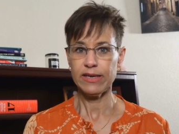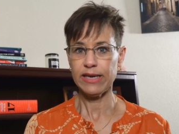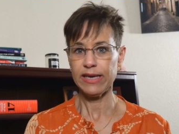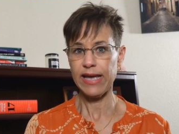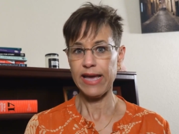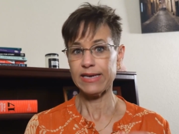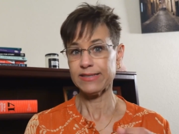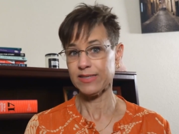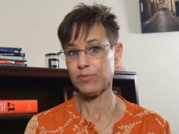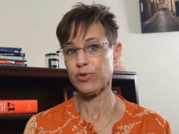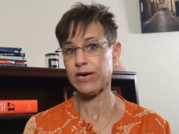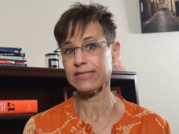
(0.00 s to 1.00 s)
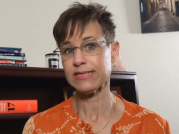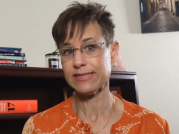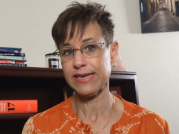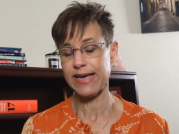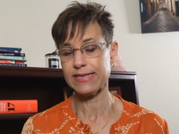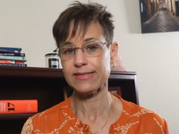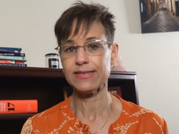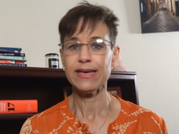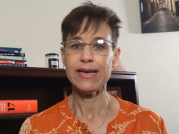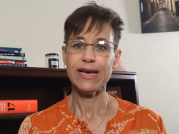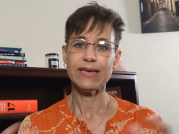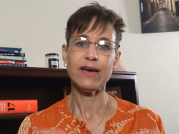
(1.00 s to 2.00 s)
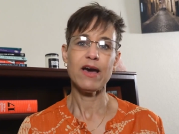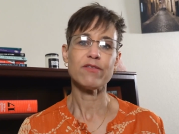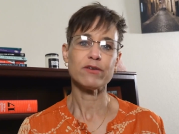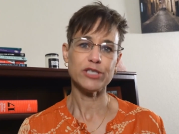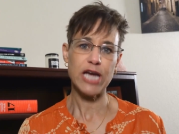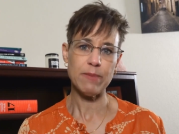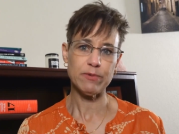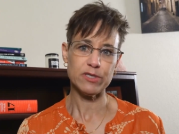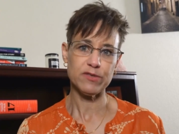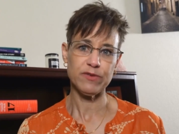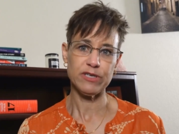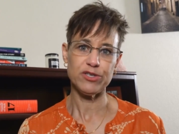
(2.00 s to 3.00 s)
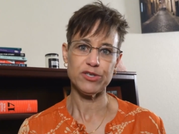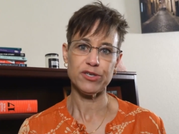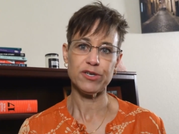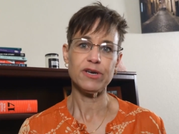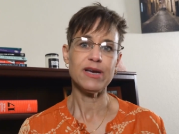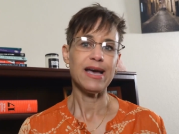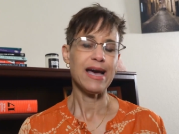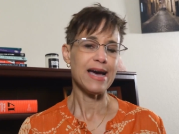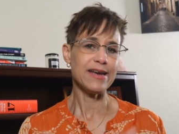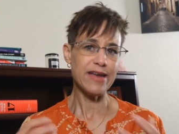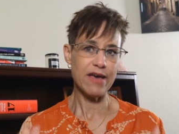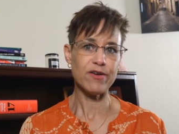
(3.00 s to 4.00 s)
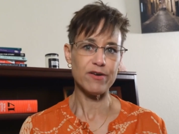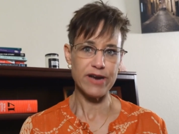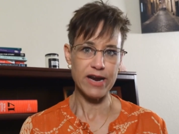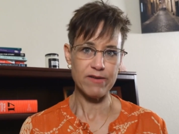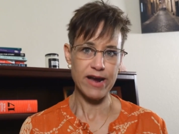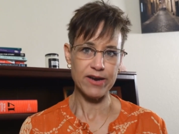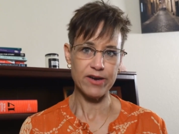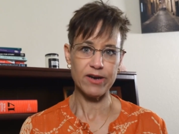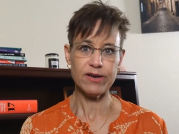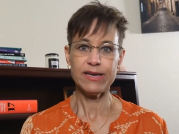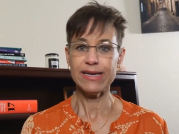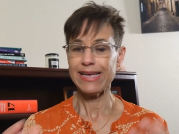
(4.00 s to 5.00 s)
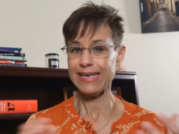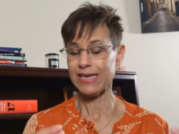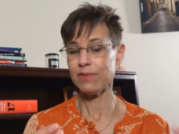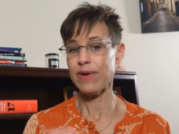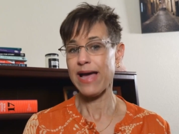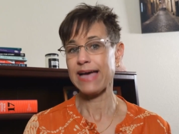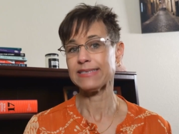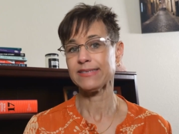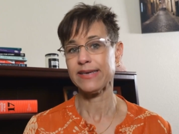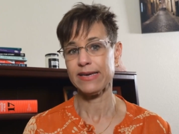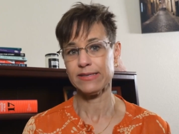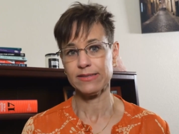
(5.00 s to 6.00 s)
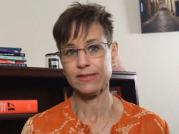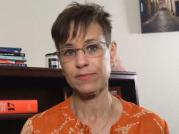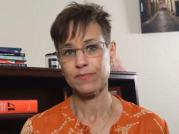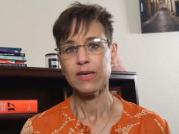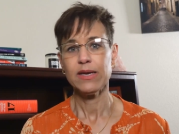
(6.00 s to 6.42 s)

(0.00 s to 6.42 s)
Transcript: and it's in present tense, and other chapters feature another narrator in past tense.